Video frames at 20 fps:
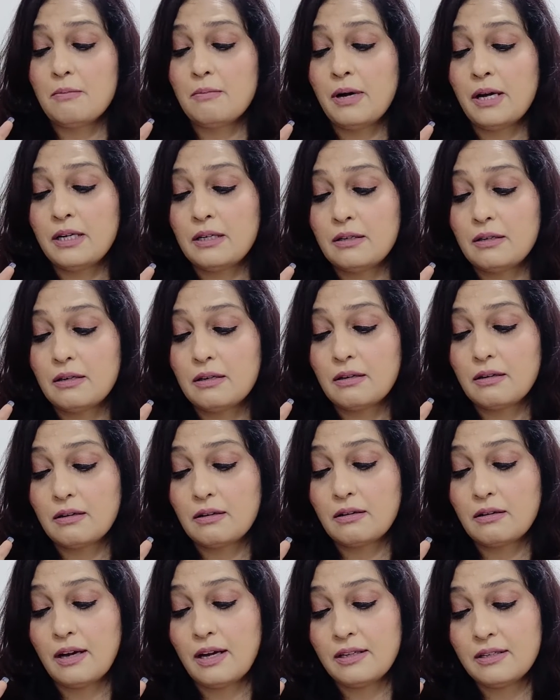But
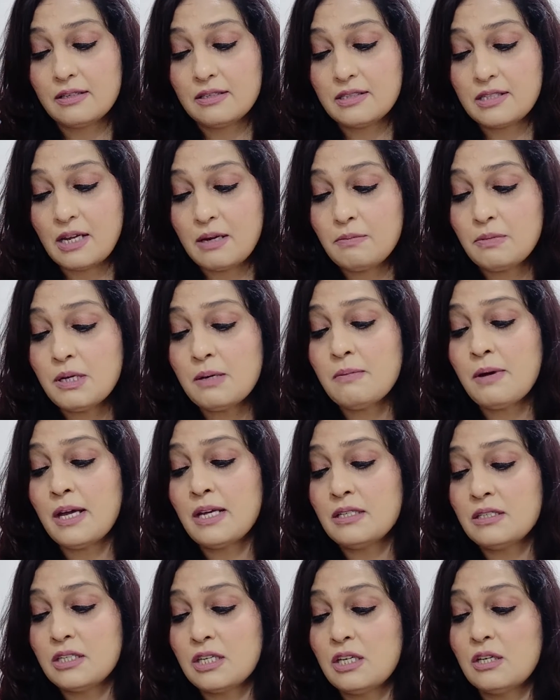at the same time,
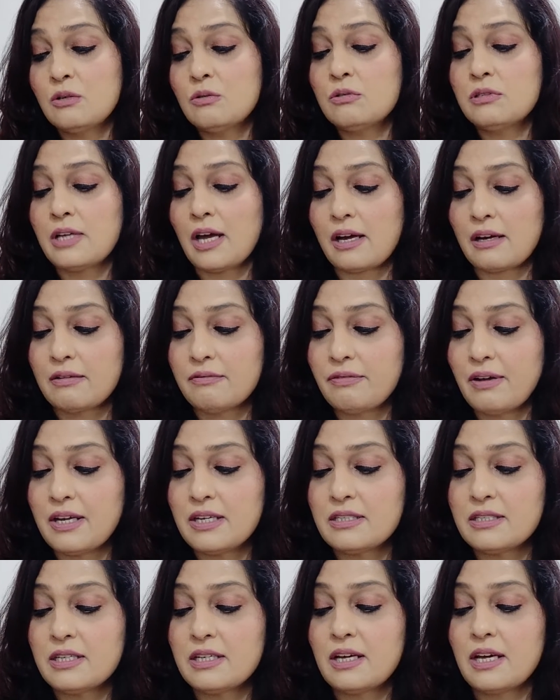I see you
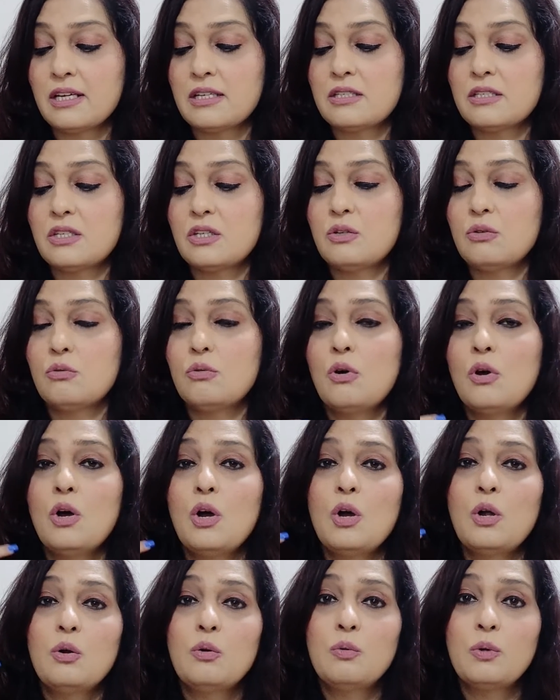sacrificing. I see you
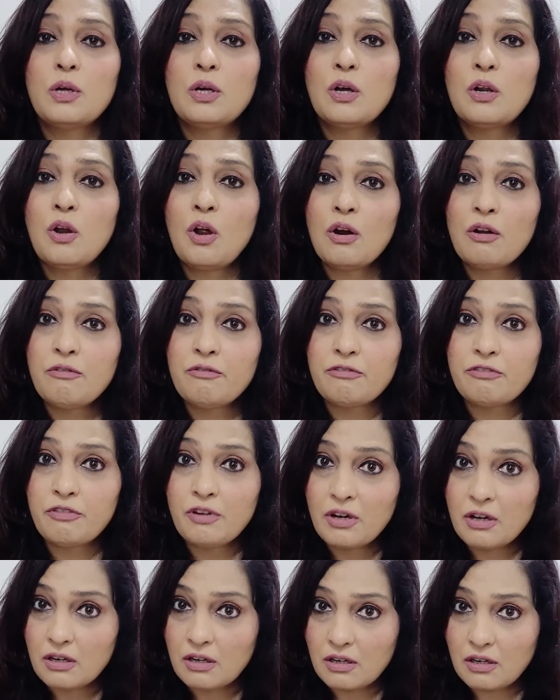doing a lot of
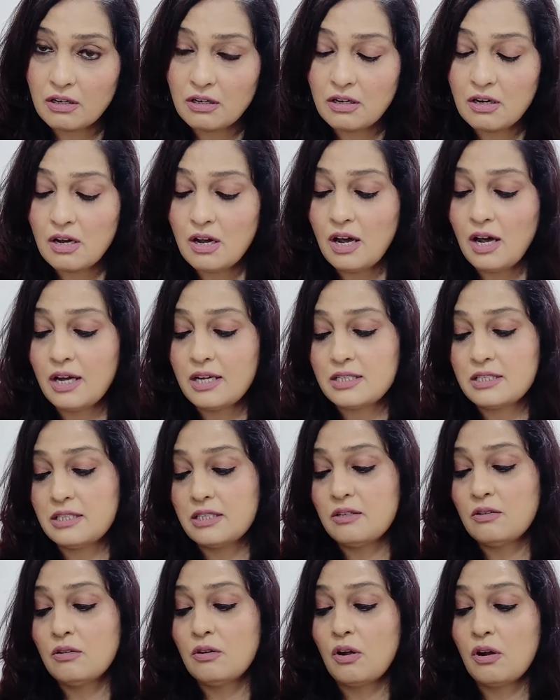work. I
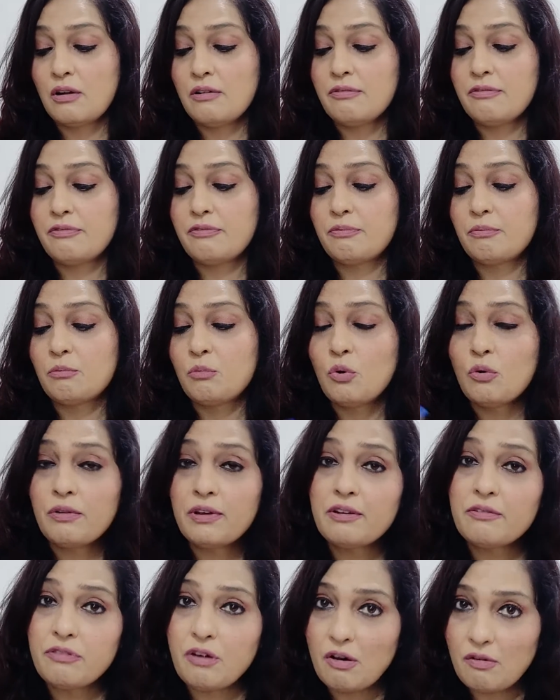see you a lot of
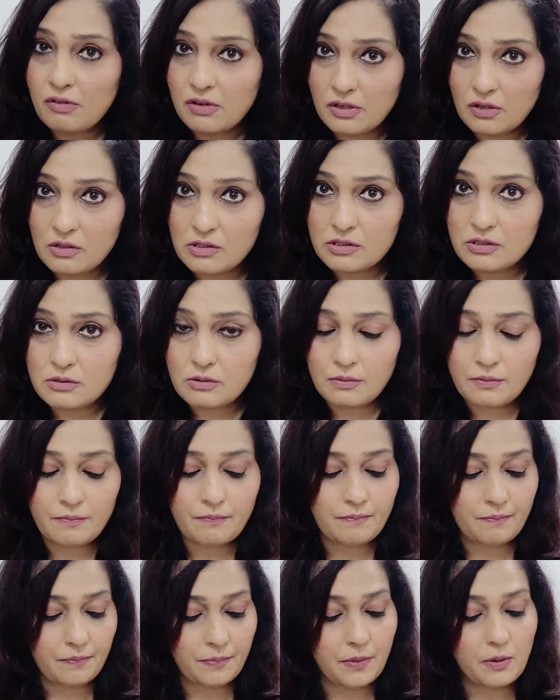moving forward also.
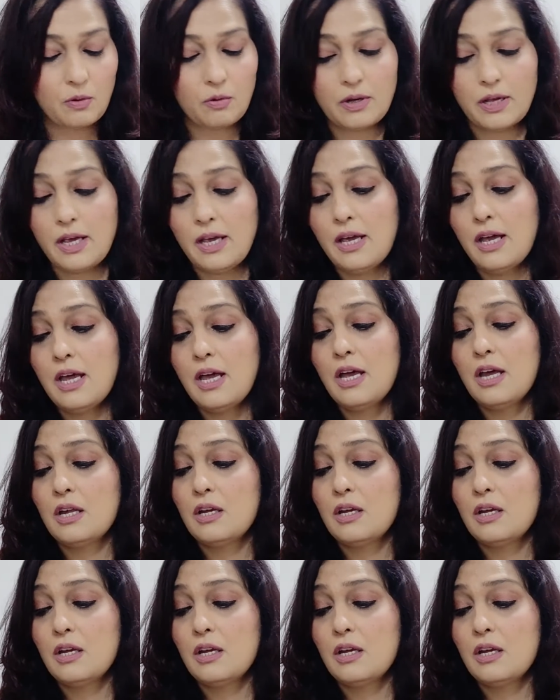Okay.